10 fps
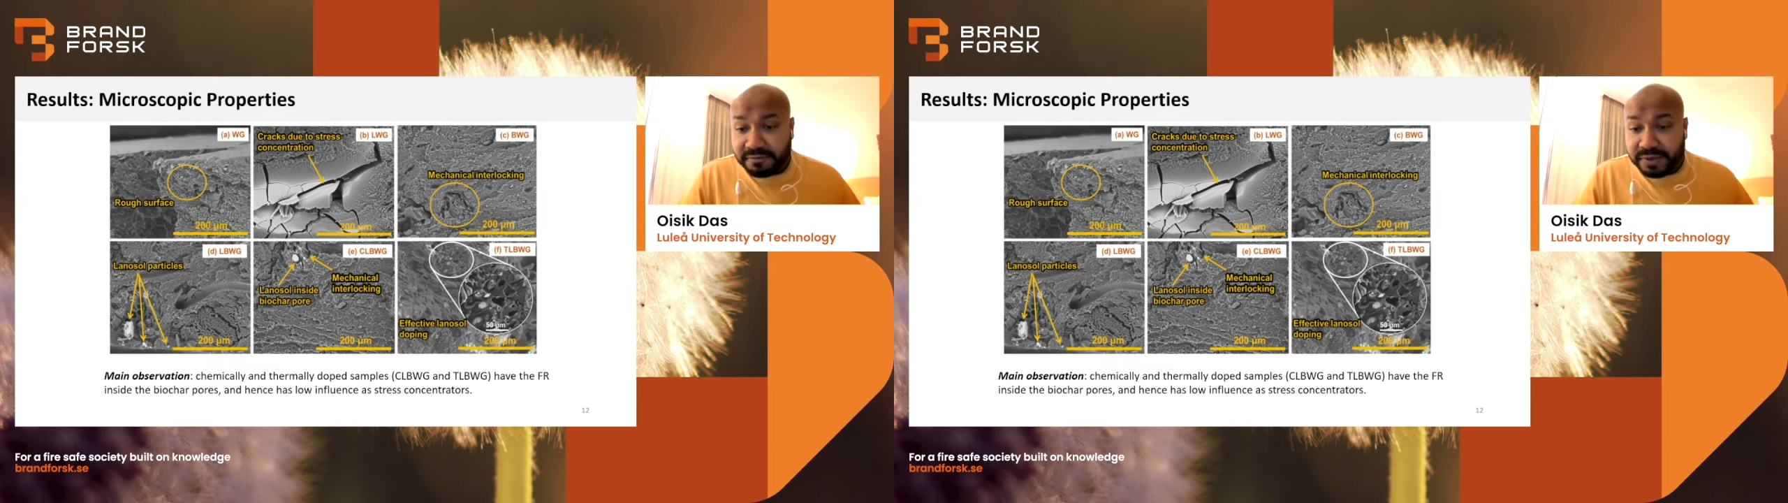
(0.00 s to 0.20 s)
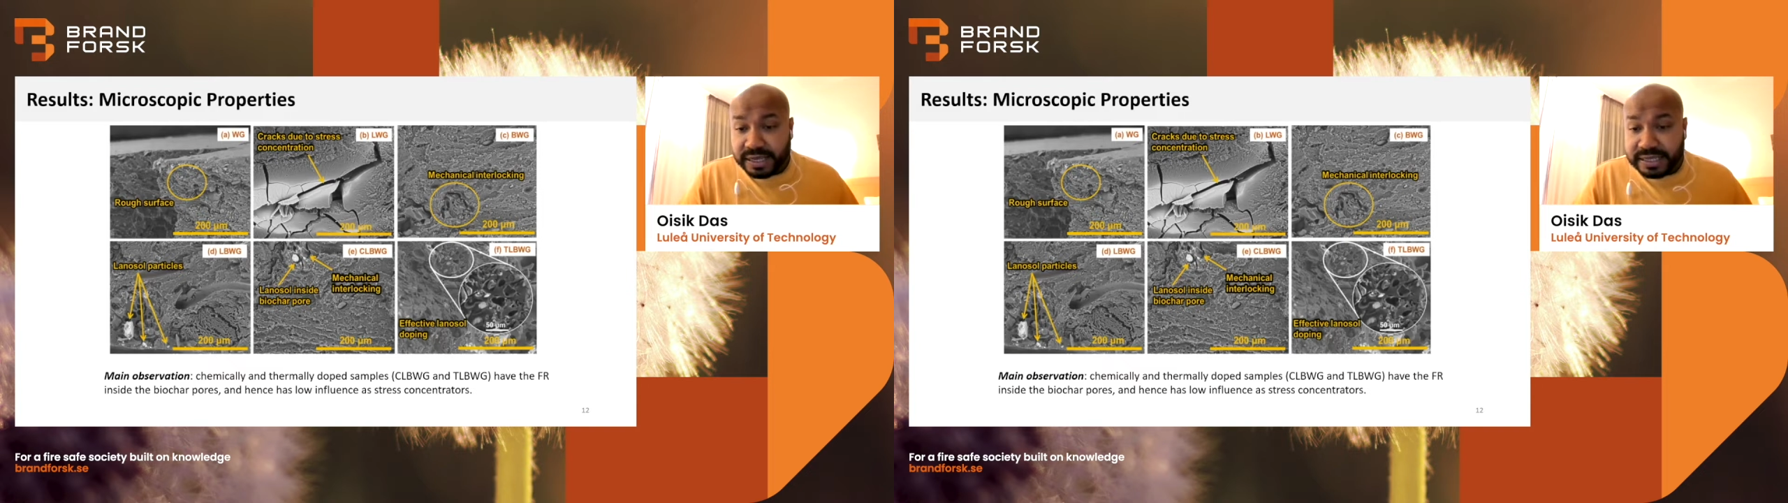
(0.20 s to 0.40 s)

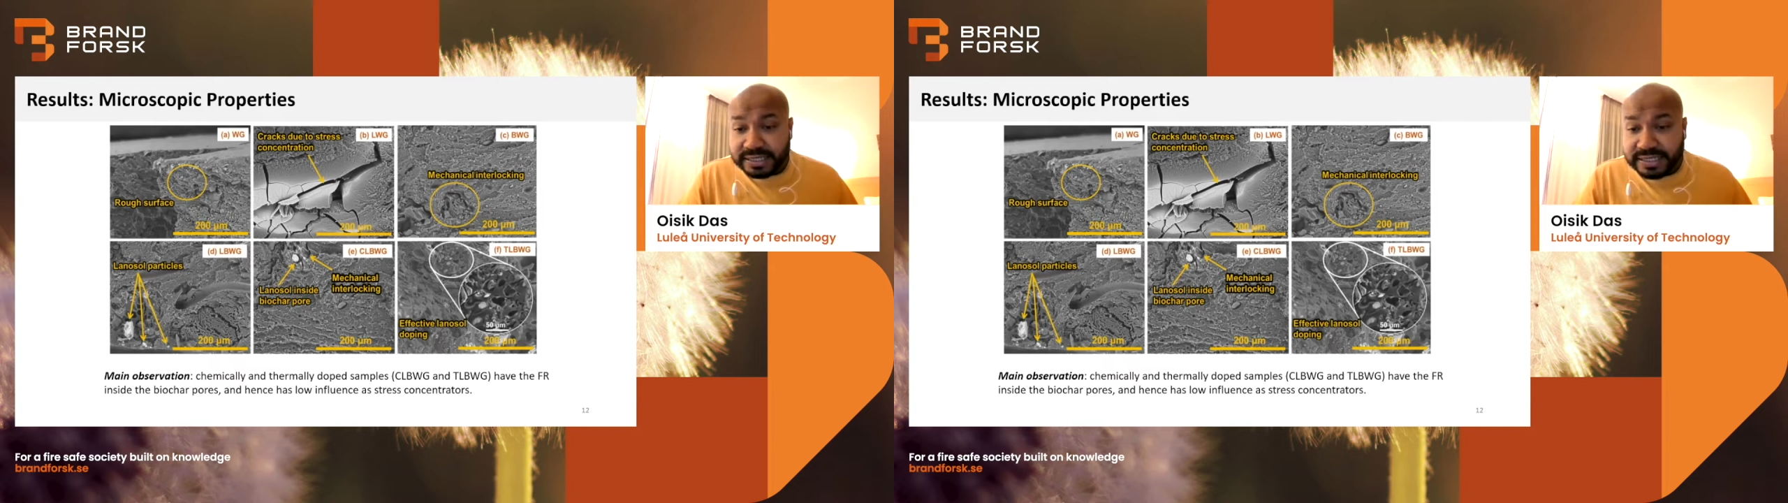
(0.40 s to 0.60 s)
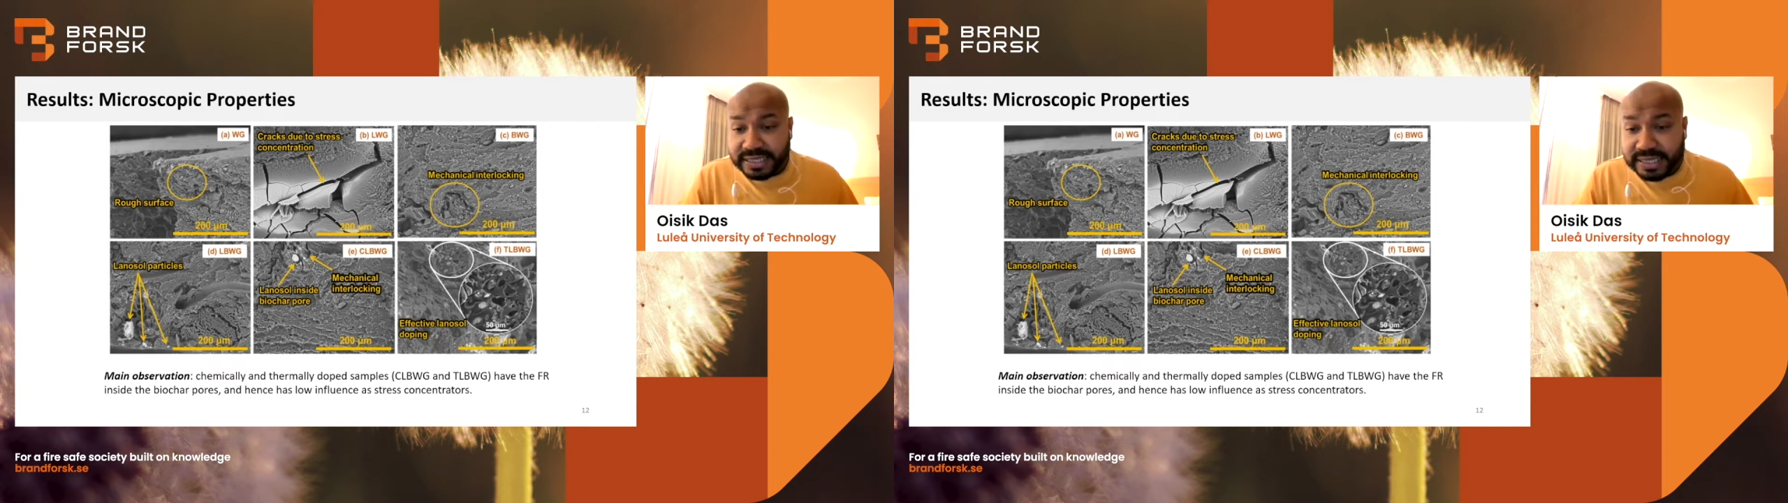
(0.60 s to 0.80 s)
we can
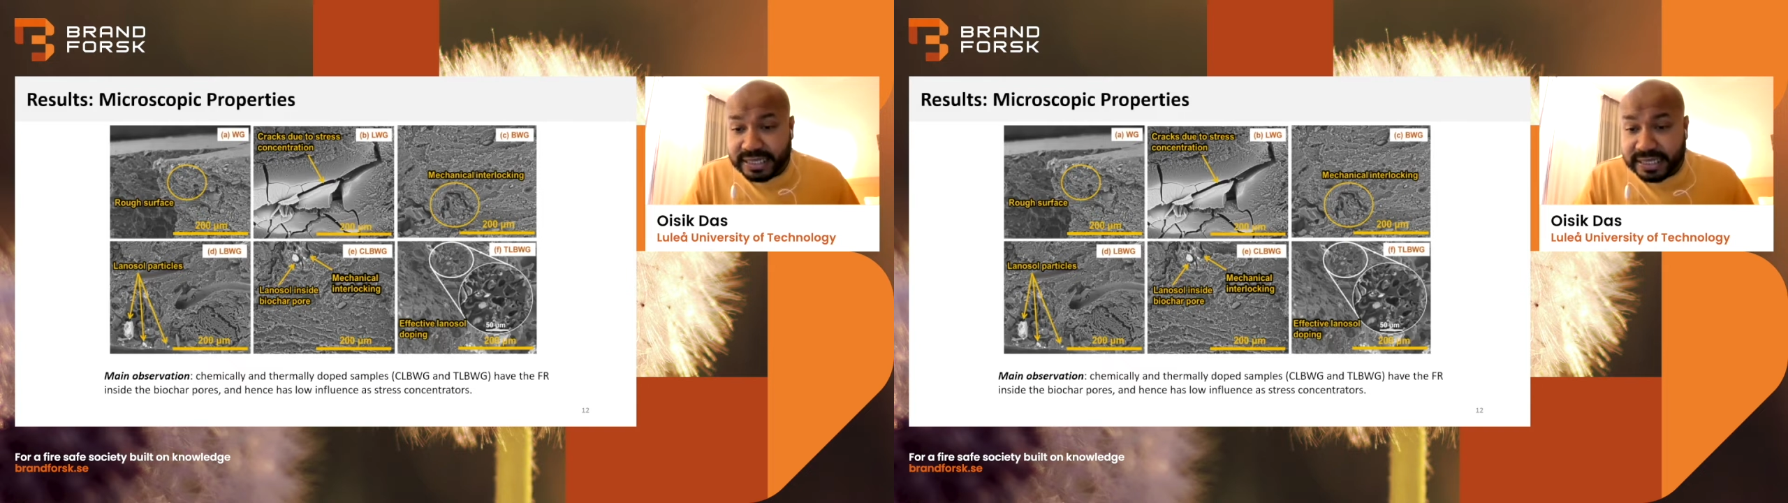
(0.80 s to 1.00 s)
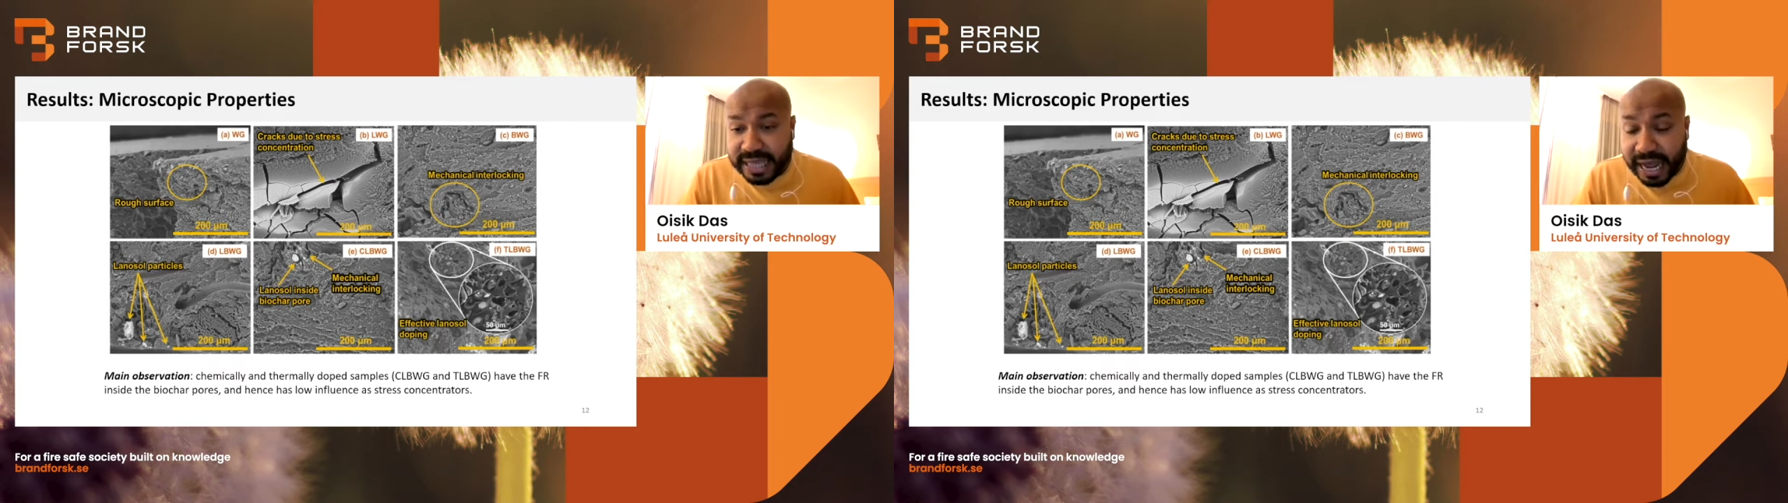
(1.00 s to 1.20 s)

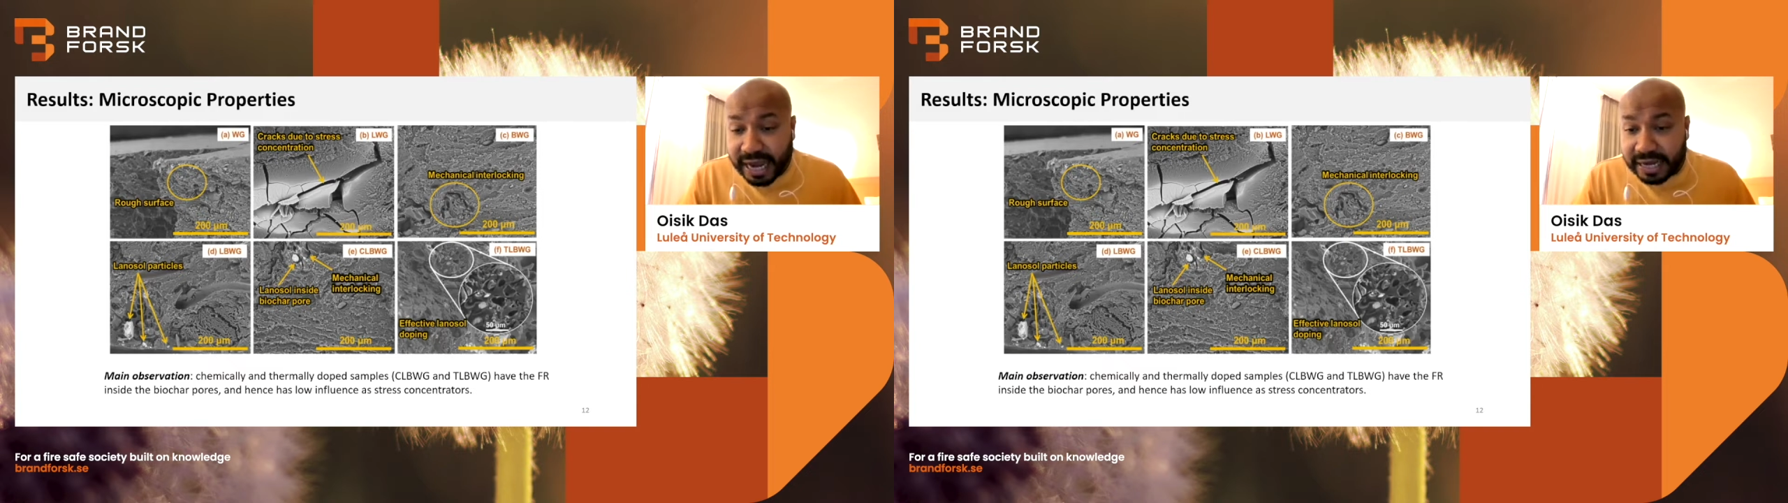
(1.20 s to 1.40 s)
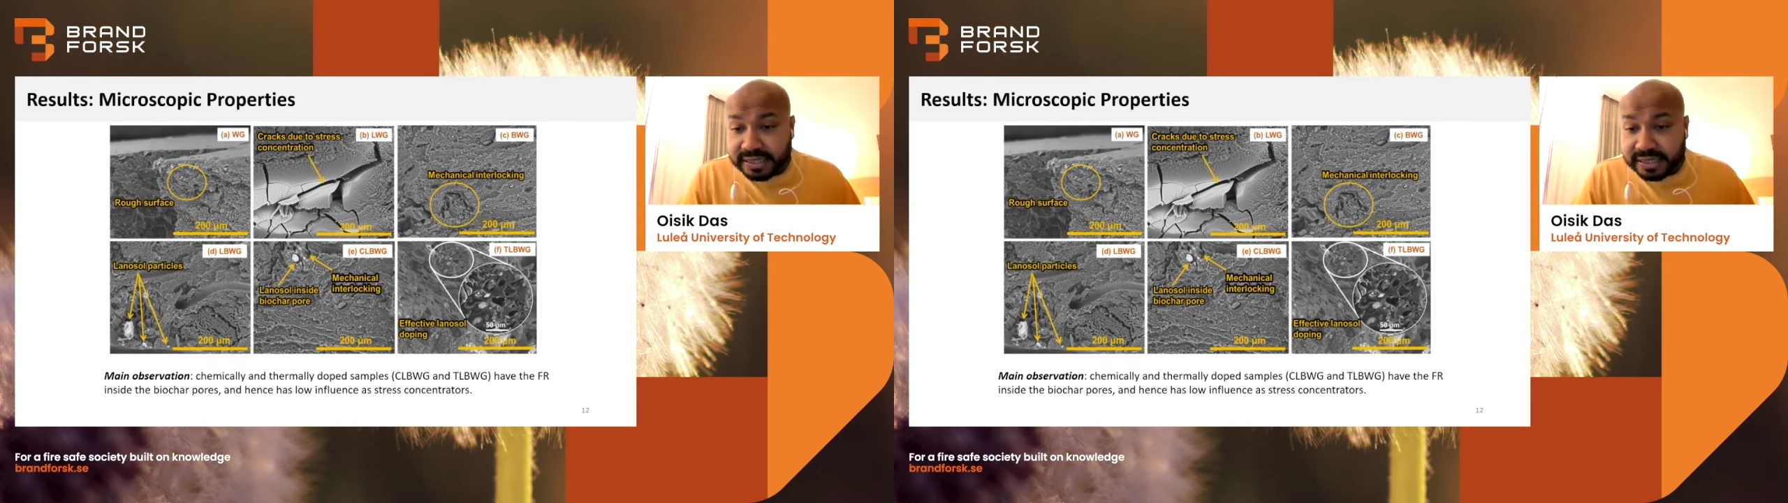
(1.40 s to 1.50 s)
see that